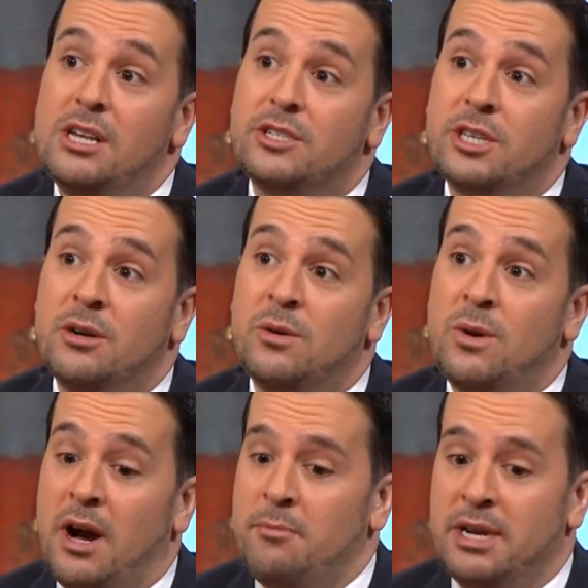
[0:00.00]

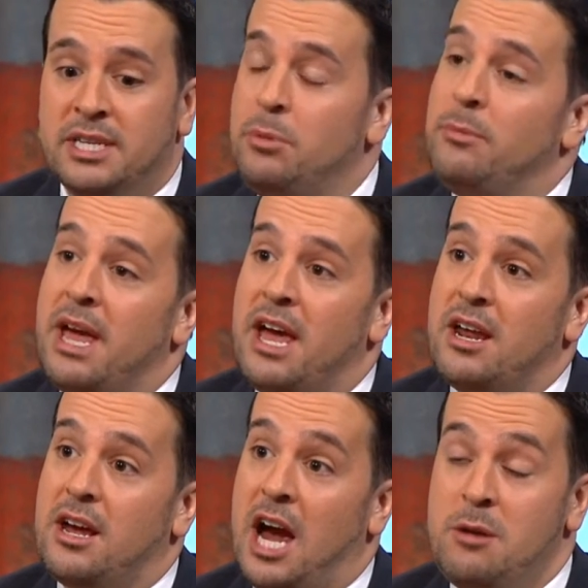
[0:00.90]
So a diplomat,
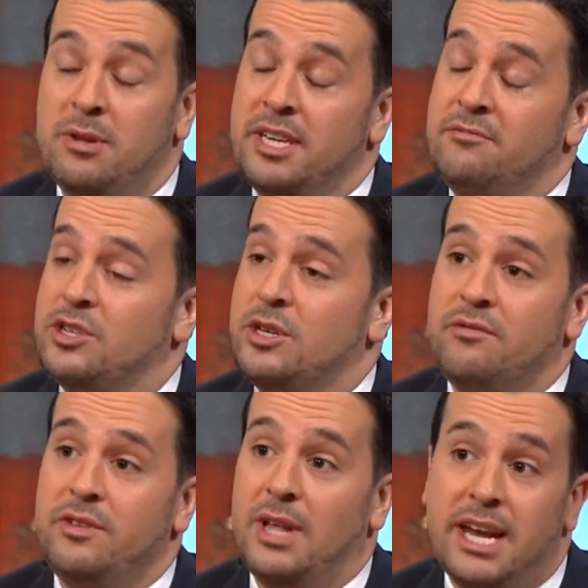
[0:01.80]
I believe,
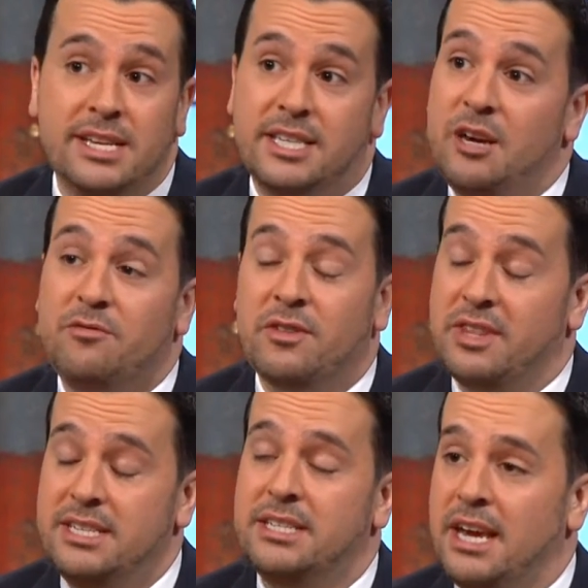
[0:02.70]
shouldn't feel any safer
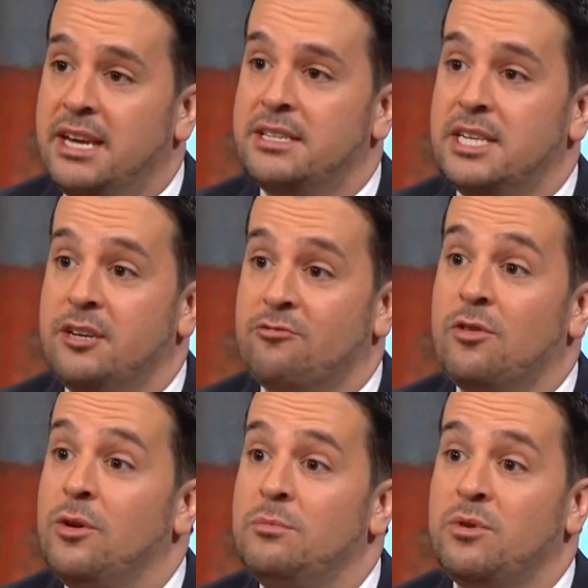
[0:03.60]
these days in
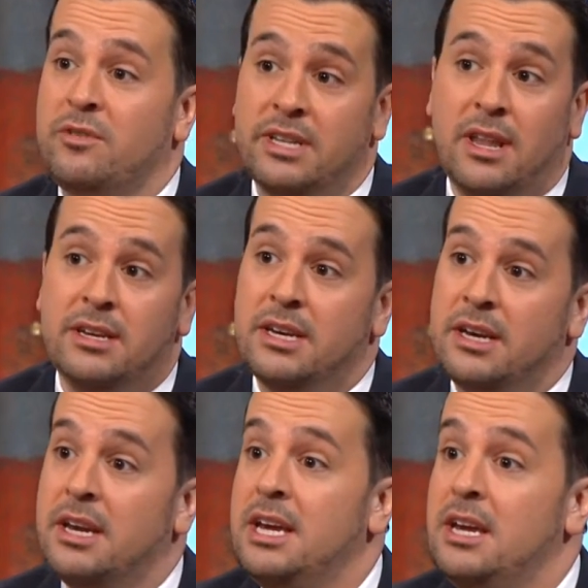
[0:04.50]
Rome or in London
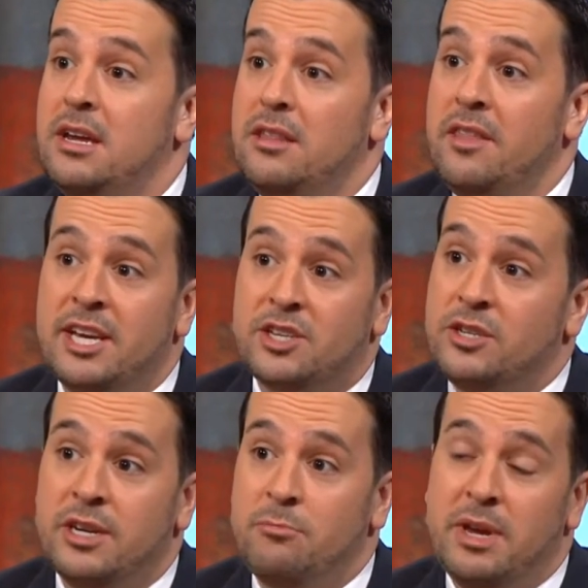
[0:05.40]
than they
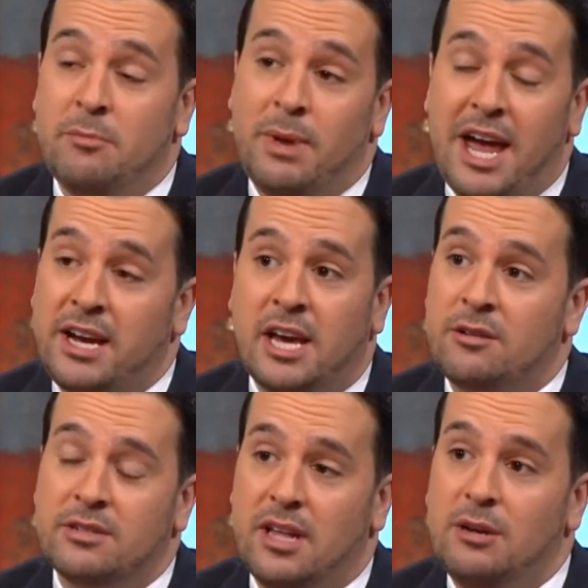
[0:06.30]
should in Baghdad
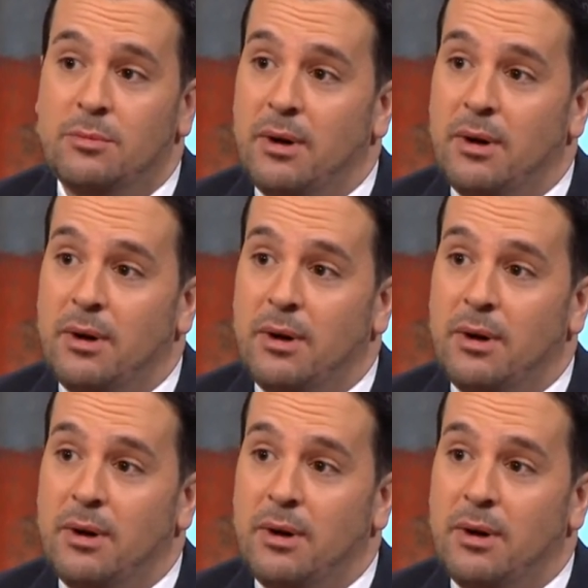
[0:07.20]
or Islamabad.